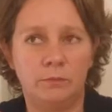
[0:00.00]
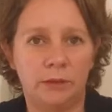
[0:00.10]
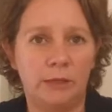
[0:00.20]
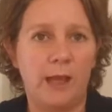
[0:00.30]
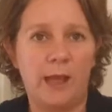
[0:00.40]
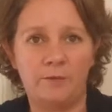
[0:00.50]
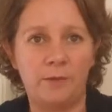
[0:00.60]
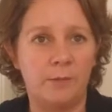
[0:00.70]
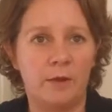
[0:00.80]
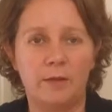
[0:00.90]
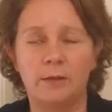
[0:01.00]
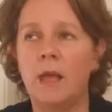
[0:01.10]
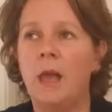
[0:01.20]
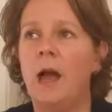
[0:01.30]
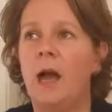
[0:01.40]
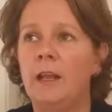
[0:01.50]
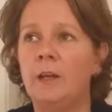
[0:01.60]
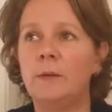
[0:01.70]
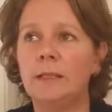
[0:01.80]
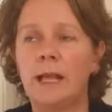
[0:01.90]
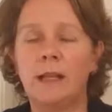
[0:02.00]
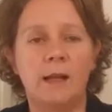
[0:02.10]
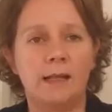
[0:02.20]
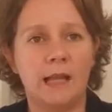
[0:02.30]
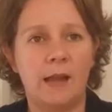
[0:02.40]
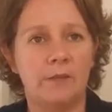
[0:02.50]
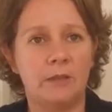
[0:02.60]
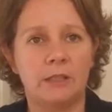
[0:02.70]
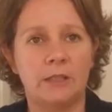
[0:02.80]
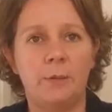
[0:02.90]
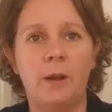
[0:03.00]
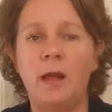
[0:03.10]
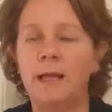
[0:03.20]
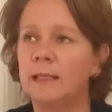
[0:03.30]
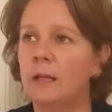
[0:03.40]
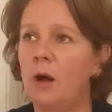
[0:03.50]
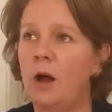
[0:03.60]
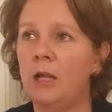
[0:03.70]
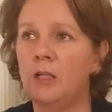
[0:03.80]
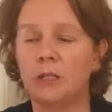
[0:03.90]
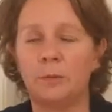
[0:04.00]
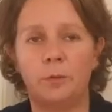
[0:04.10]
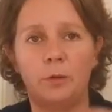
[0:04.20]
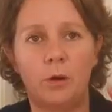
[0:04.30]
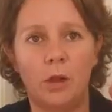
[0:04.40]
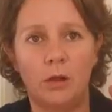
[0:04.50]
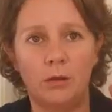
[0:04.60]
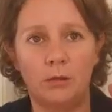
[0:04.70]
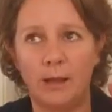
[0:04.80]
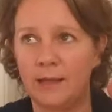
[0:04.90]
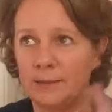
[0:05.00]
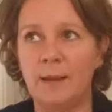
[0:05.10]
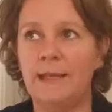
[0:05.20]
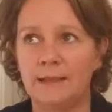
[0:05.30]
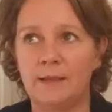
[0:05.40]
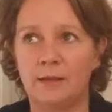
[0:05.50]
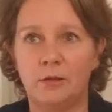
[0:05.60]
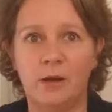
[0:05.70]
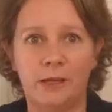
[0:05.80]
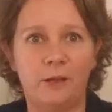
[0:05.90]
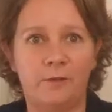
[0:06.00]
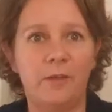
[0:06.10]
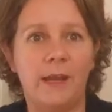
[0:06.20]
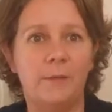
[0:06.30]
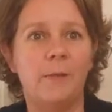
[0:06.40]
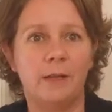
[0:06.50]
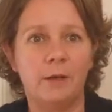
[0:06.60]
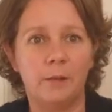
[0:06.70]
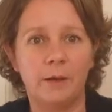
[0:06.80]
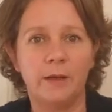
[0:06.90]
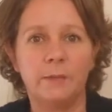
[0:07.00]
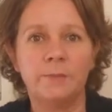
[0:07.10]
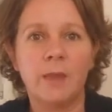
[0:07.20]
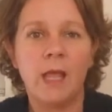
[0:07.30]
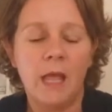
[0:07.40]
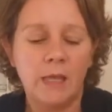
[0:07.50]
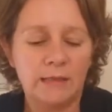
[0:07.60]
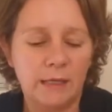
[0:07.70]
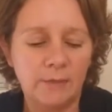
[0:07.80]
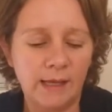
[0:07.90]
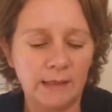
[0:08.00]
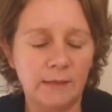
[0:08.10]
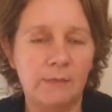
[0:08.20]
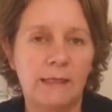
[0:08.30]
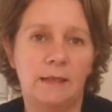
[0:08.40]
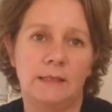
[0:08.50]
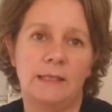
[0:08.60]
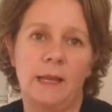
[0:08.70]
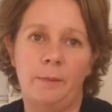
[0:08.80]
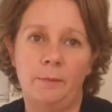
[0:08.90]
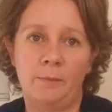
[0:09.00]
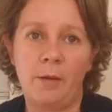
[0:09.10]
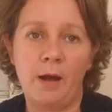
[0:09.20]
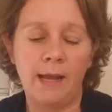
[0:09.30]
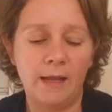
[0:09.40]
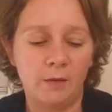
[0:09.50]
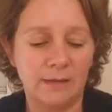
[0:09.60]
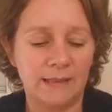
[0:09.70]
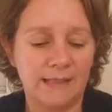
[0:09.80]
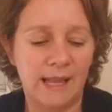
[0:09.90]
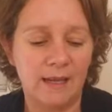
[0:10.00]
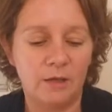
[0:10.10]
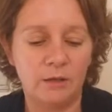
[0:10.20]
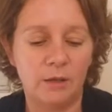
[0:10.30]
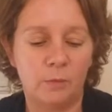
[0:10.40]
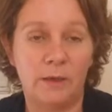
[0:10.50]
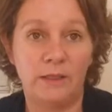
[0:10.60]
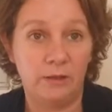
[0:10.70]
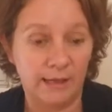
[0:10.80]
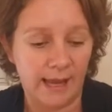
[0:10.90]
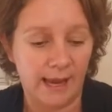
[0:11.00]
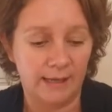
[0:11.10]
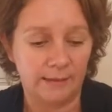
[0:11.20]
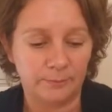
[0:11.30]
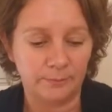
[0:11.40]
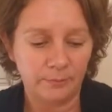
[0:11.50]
you know, every month, and I always like to have a good supply, so I just bought as many as I thought I could fit in my cupboard. So that's a really good tip, buy on sale when you can.